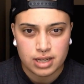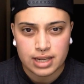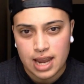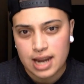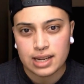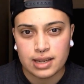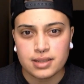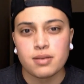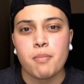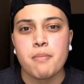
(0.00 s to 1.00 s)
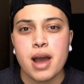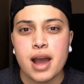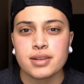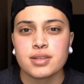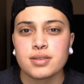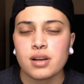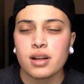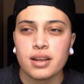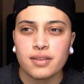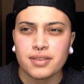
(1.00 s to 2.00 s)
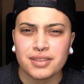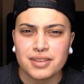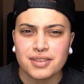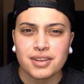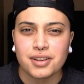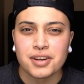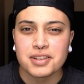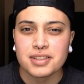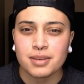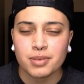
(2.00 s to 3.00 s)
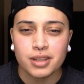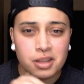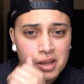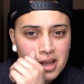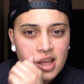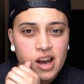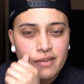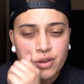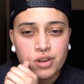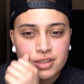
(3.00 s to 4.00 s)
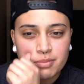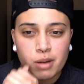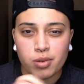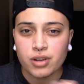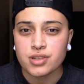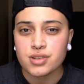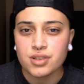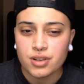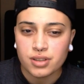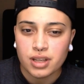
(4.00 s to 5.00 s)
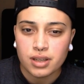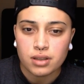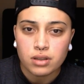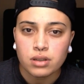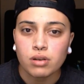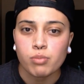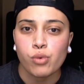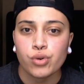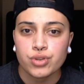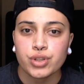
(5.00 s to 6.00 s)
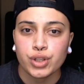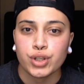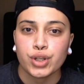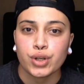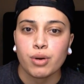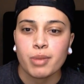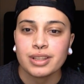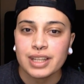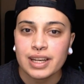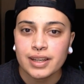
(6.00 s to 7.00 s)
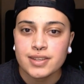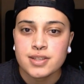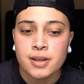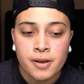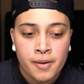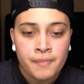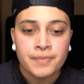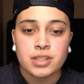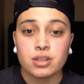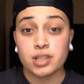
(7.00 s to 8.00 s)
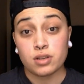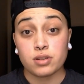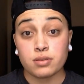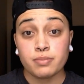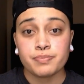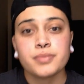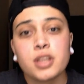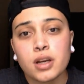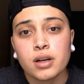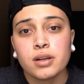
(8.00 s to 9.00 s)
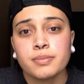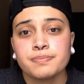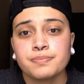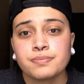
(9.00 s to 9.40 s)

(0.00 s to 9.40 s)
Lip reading: gaining some mass. Not anything that's like crazy, but I've noticed that my boxers are like more secure on my legs, so that's awesome. Um,